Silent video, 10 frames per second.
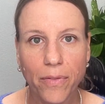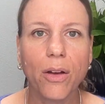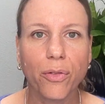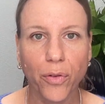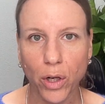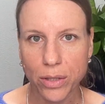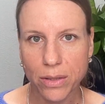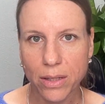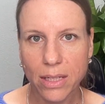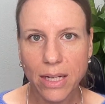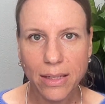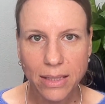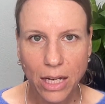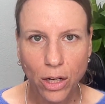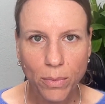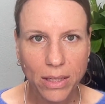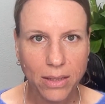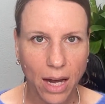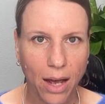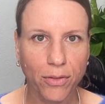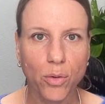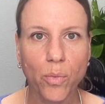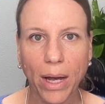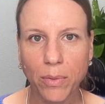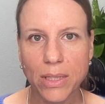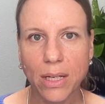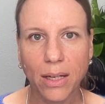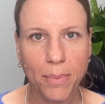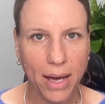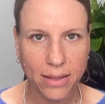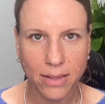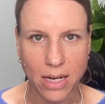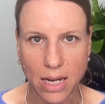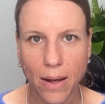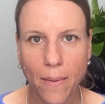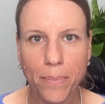First, the testator must have the requisite capacity,